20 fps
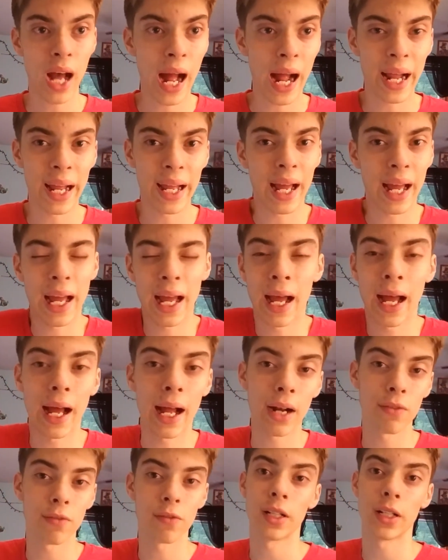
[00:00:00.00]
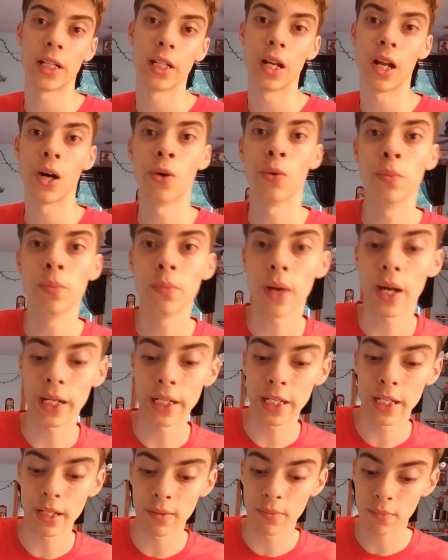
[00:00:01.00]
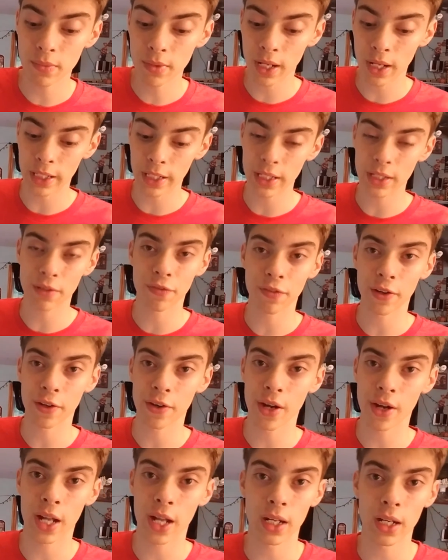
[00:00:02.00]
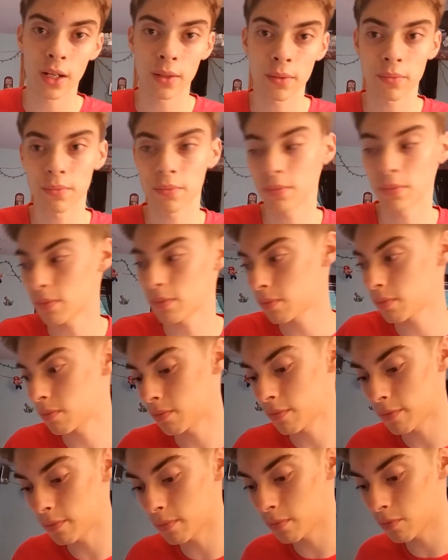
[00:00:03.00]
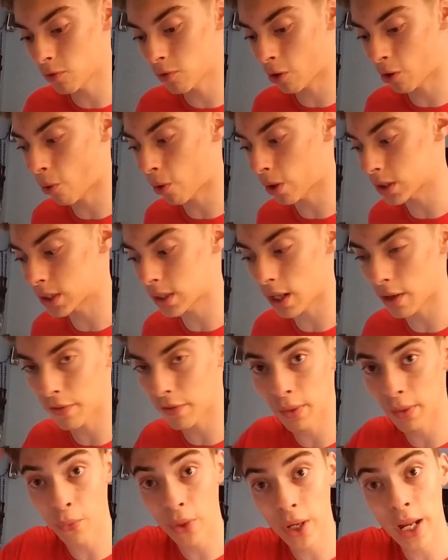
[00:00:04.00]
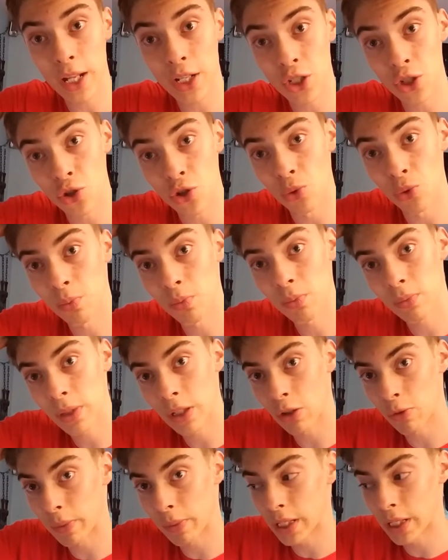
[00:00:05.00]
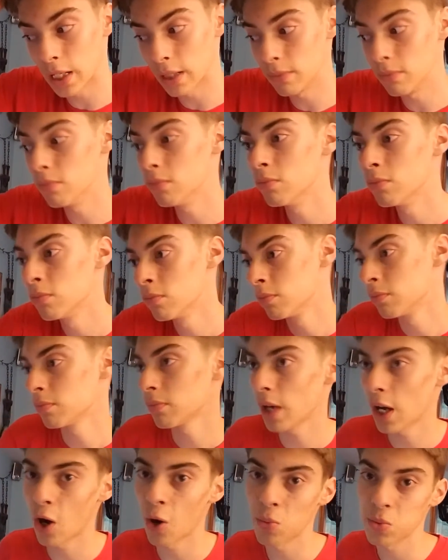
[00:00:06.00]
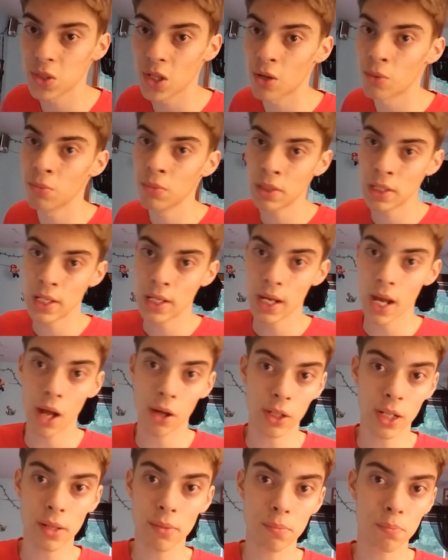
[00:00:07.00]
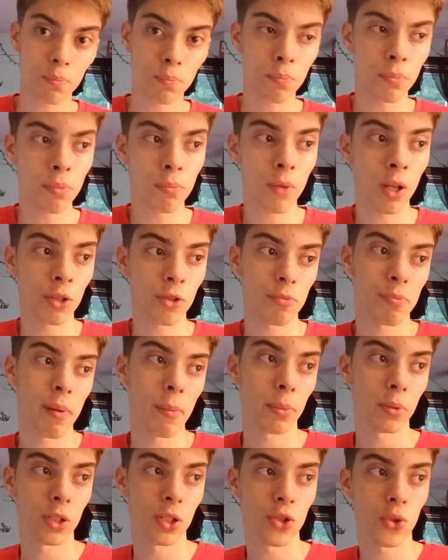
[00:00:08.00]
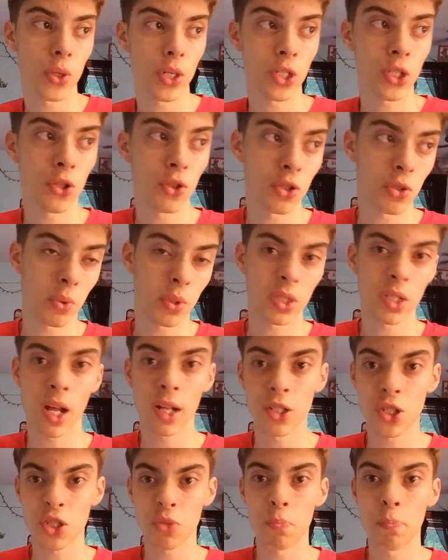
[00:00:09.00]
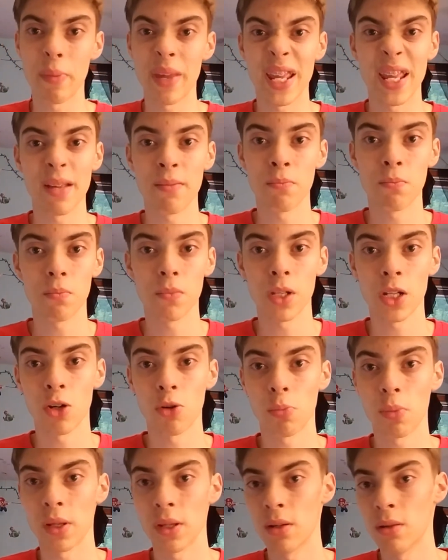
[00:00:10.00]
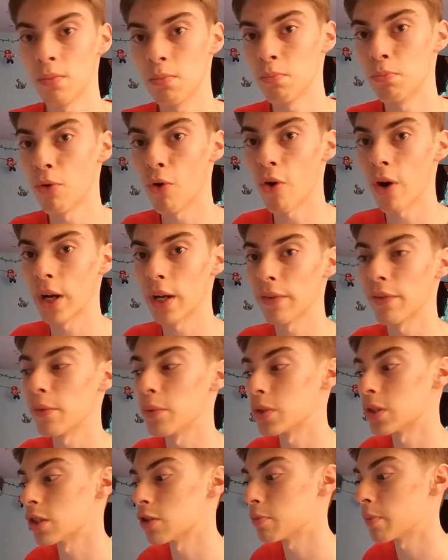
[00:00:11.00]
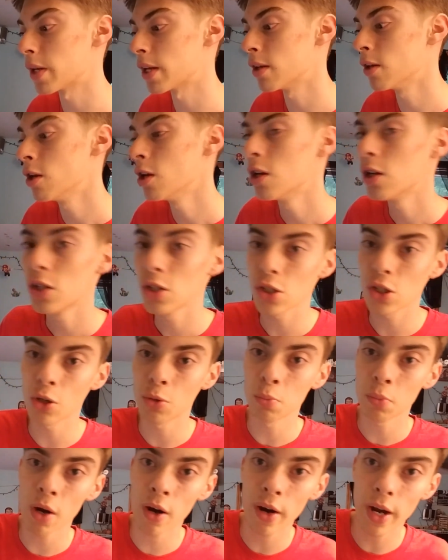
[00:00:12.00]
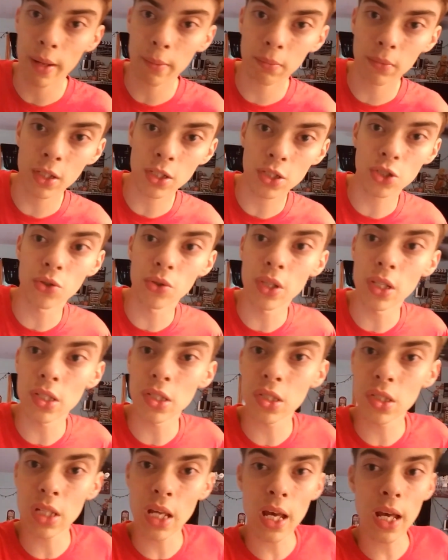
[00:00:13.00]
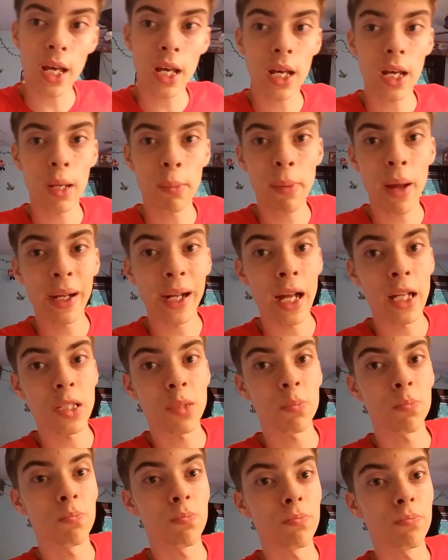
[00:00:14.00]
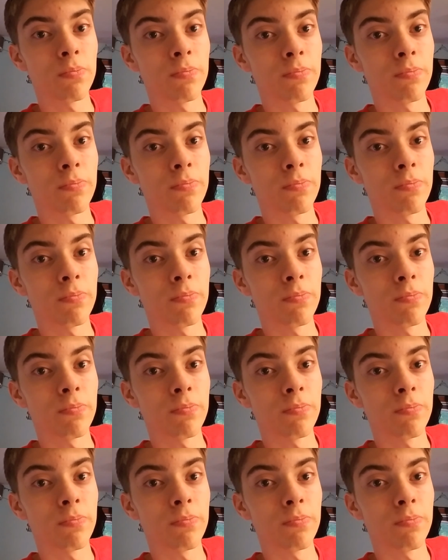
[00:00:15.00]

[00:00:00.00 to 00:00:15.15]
I I don't really know. I need I need to figure out how to record stuff. And when I do, it'll be good. I hope so. I'll get other people to join too, so it's not just me. It'll be boring if it was just me. So, alright, let's do this. Bye, guys.